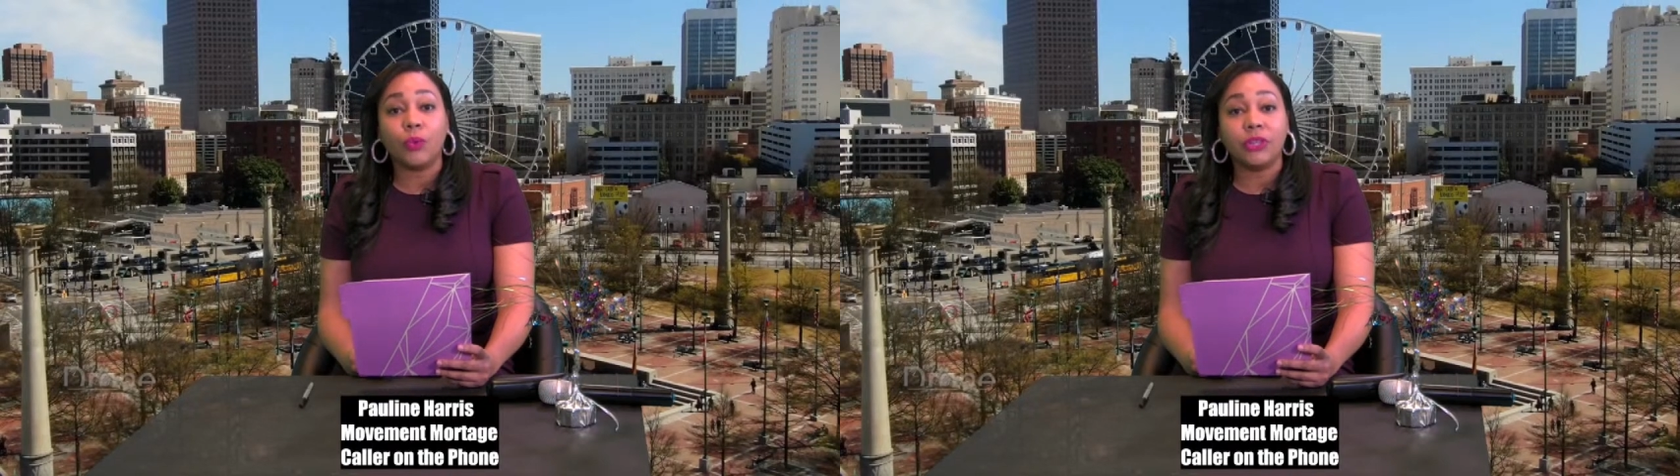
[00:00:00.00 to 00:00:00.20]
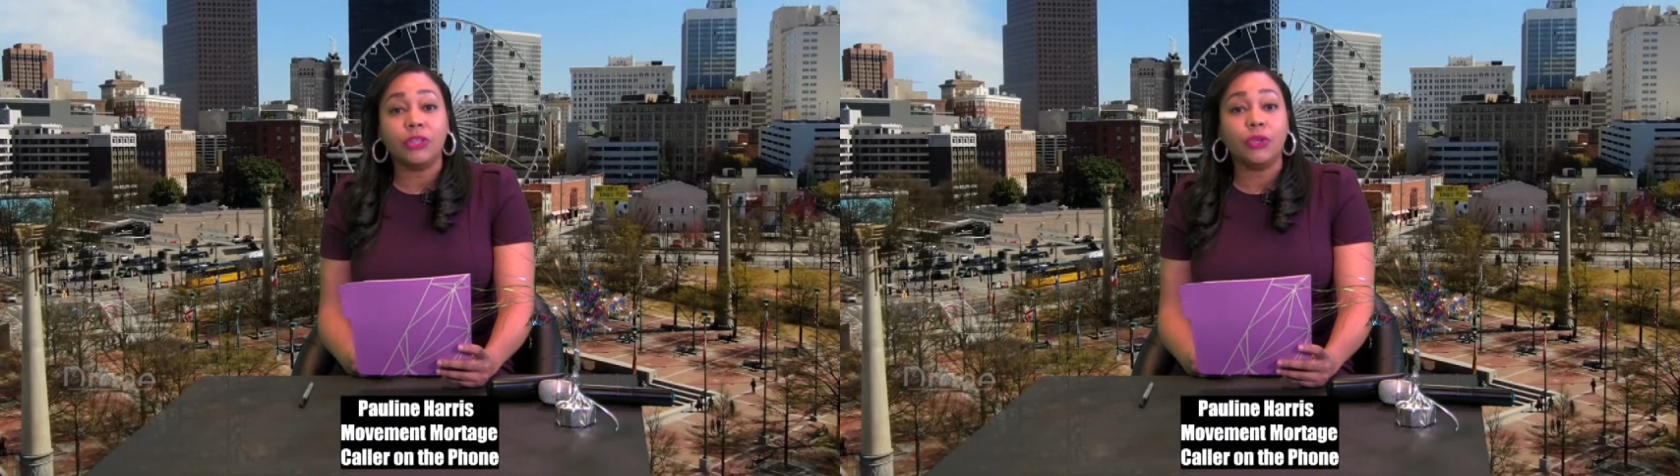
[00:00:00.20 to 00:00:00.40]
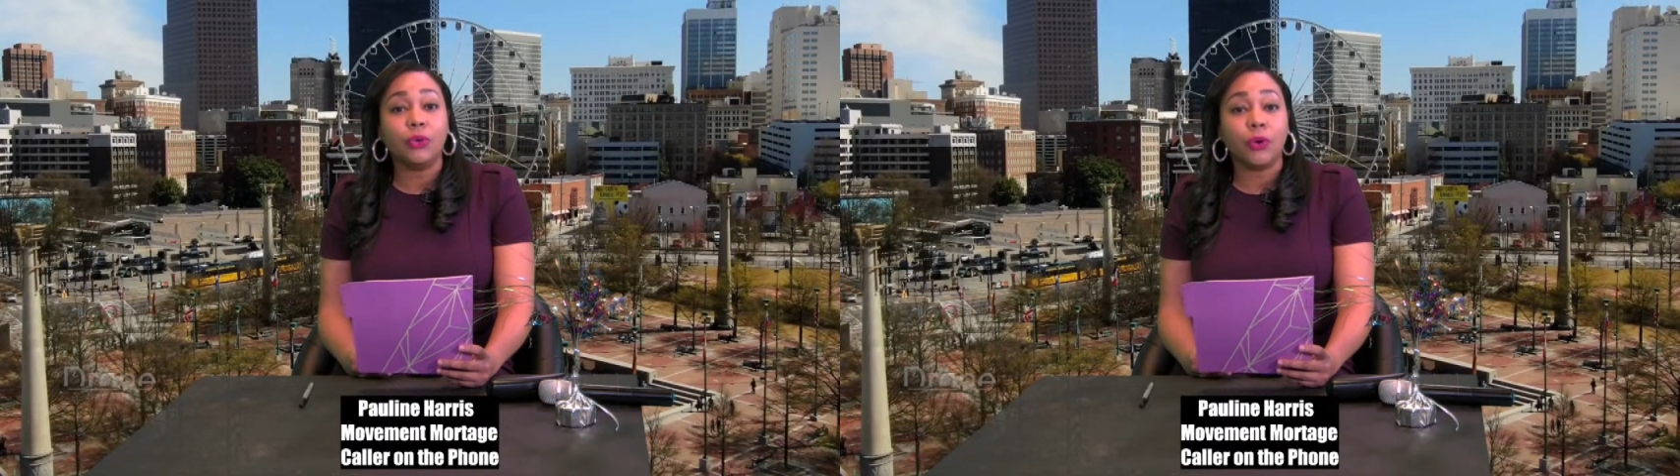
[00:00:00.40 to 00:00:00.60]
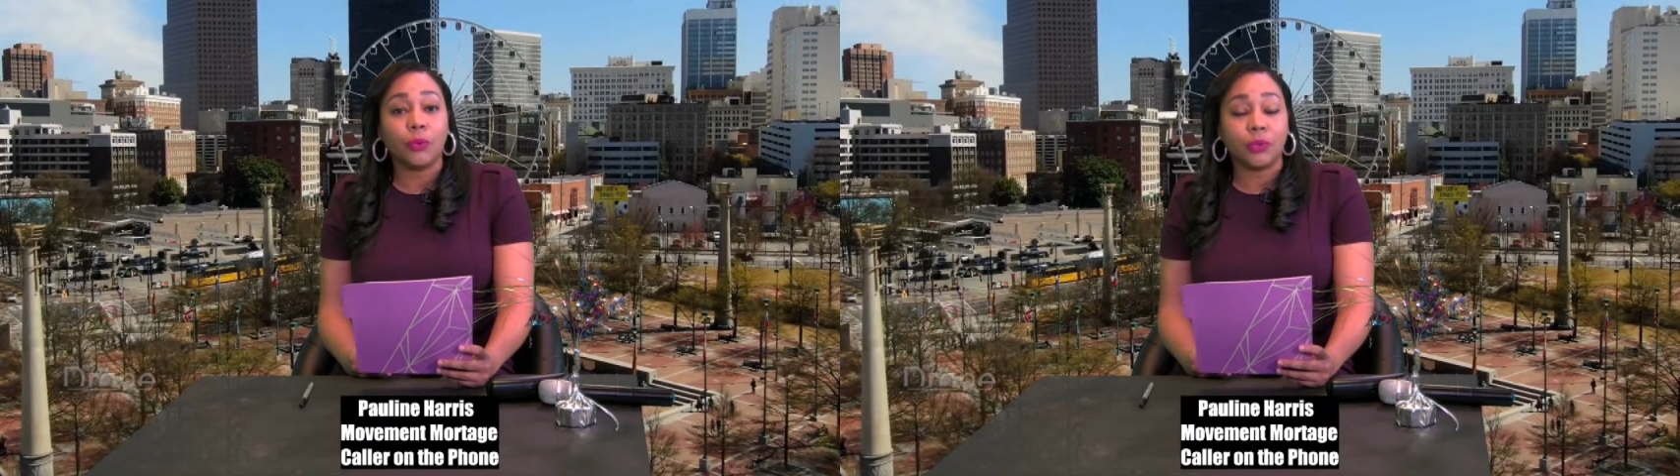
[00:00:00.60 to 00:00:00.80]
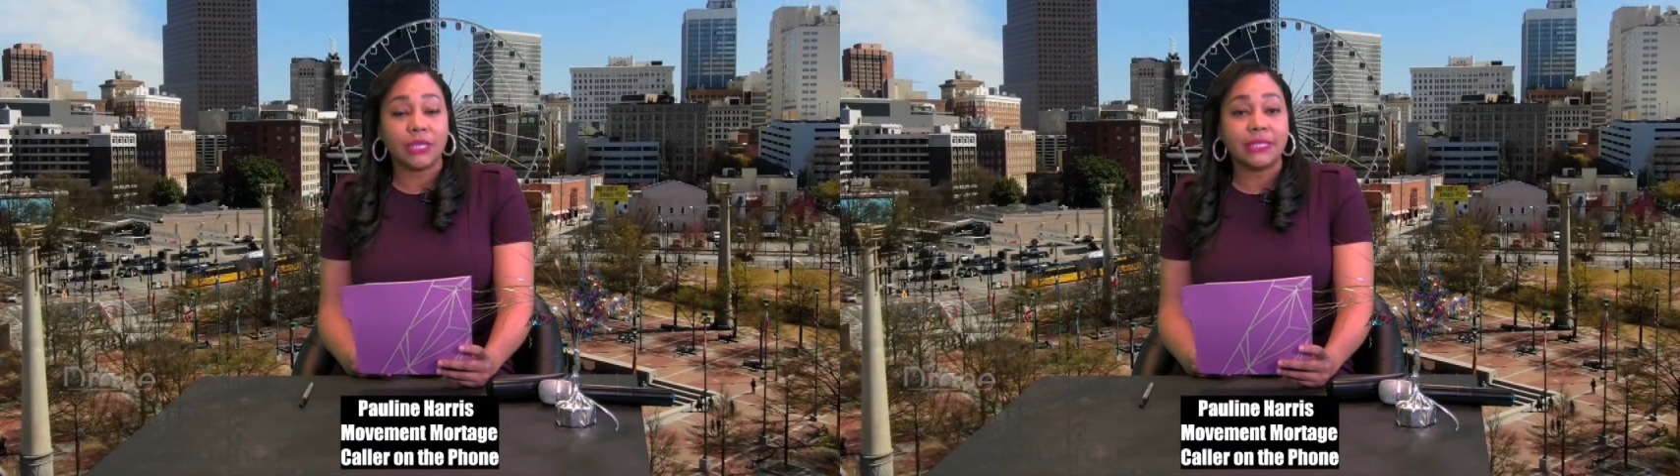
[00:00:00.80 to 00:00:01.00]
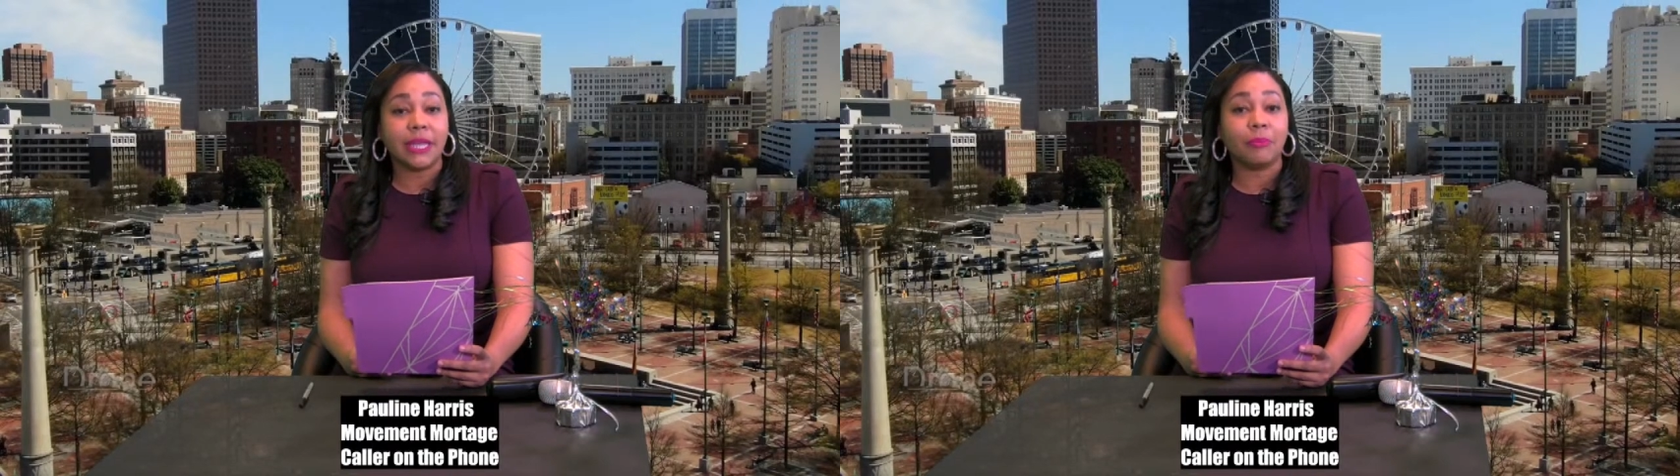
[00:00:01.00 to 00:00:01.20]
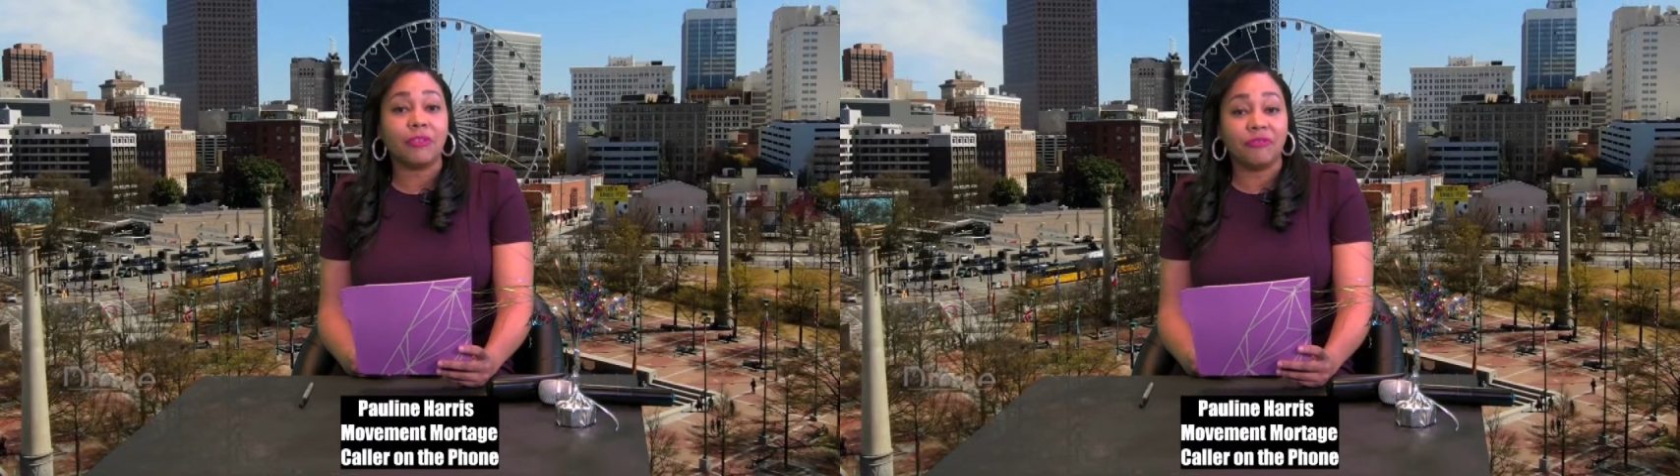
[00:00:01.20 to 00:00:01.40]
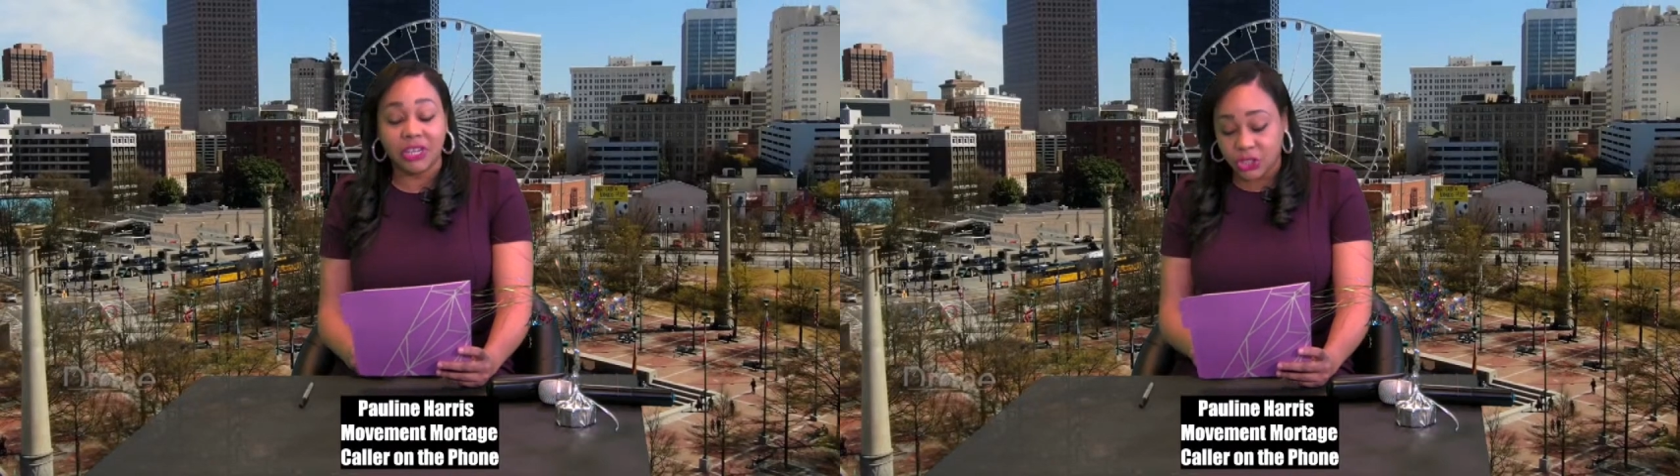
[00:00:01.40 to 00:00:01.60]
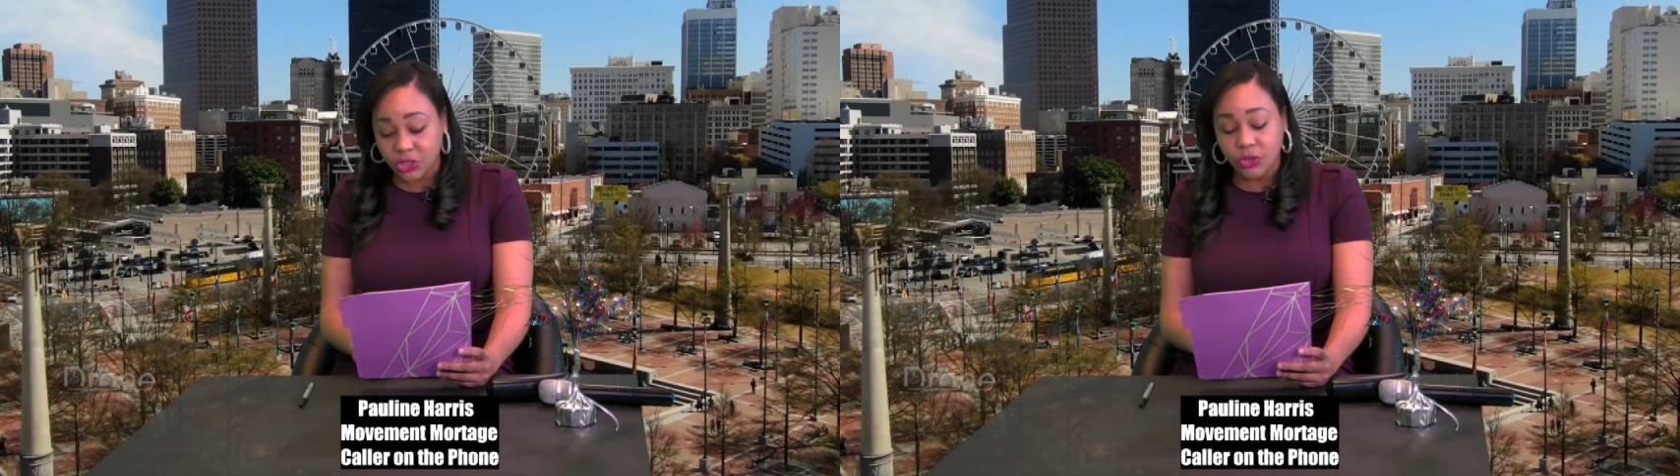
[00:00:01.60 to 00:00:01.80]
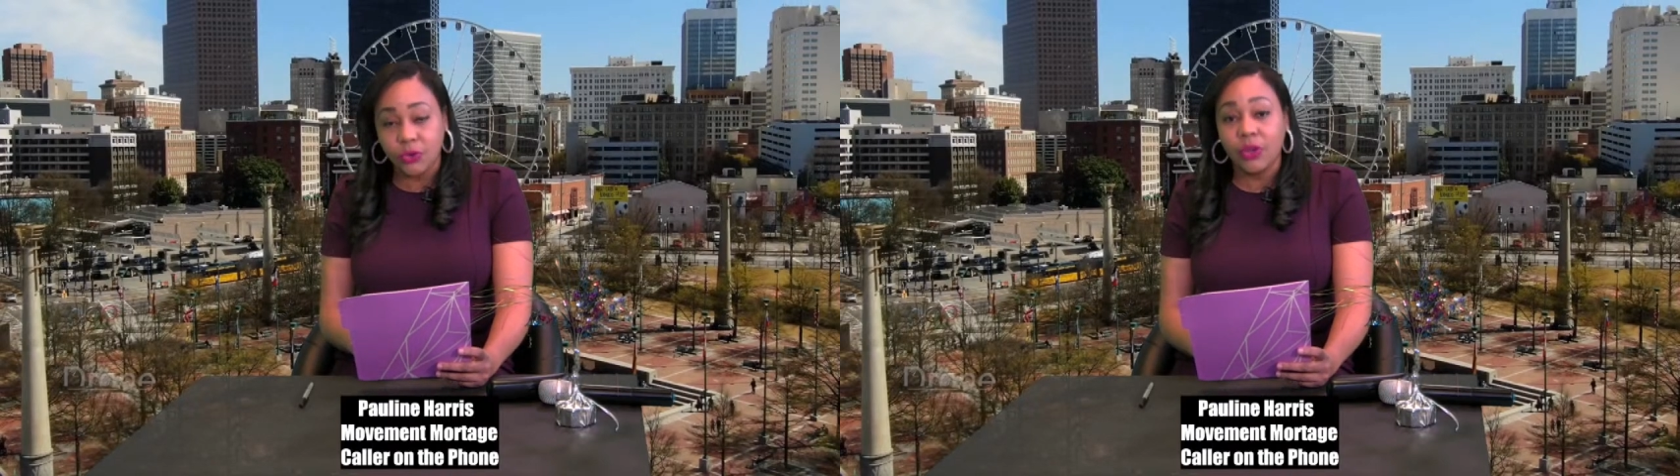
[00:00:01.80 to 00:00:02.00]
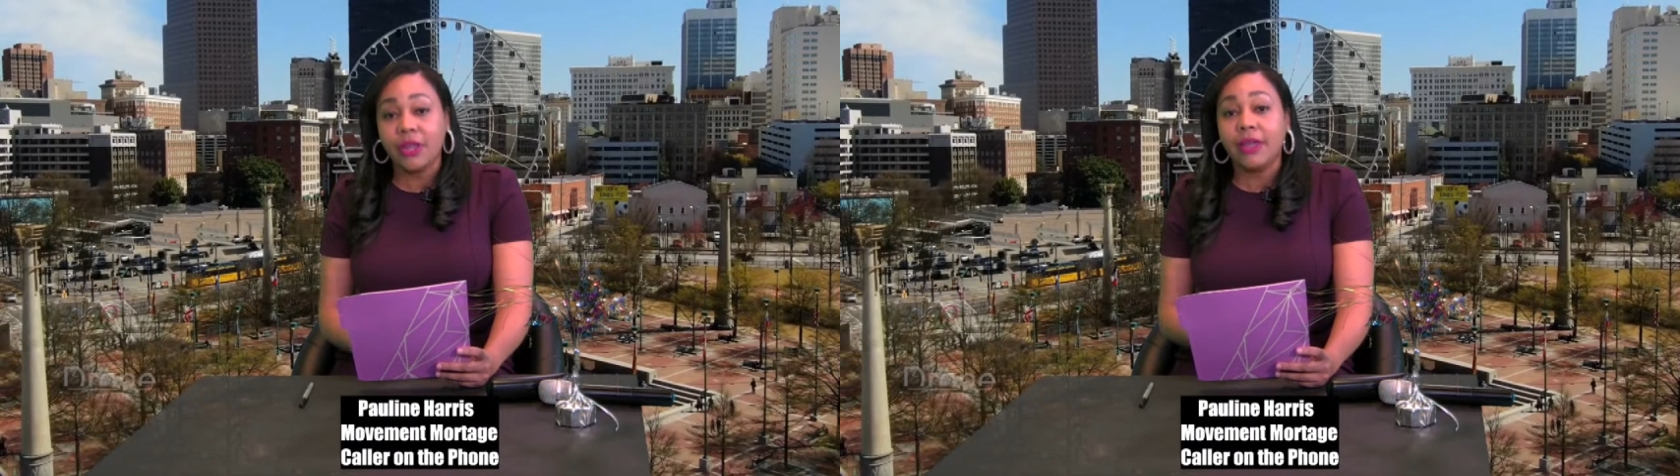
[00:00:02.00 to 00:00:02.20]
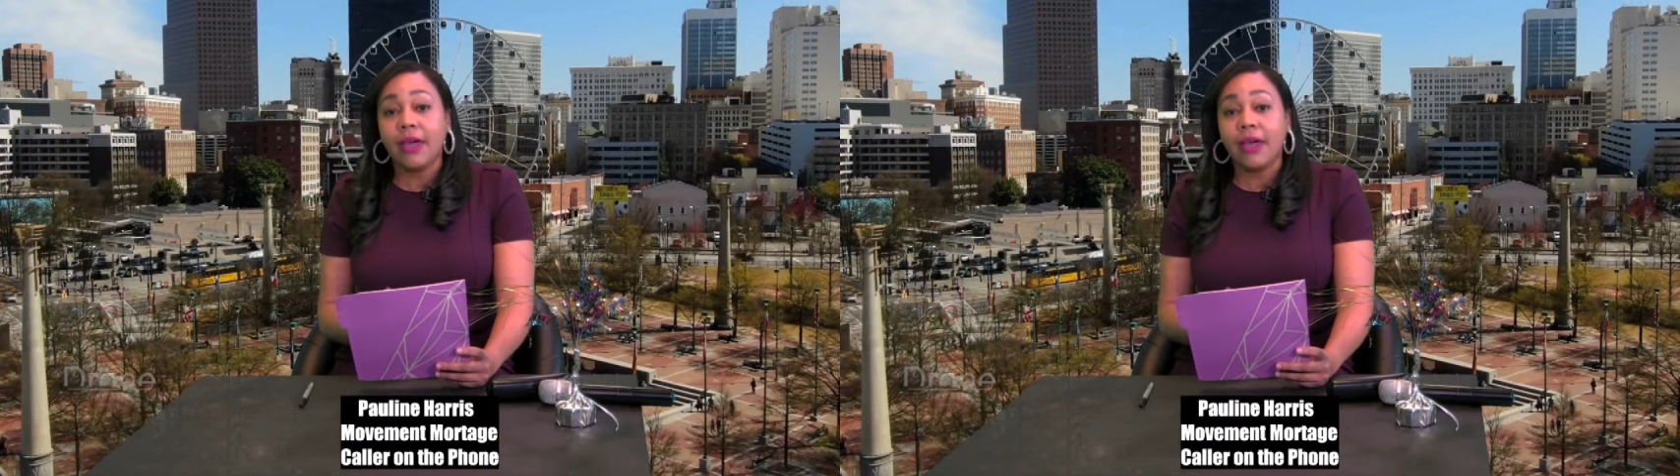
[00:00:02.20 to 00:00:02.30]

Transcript: with your real estate professional.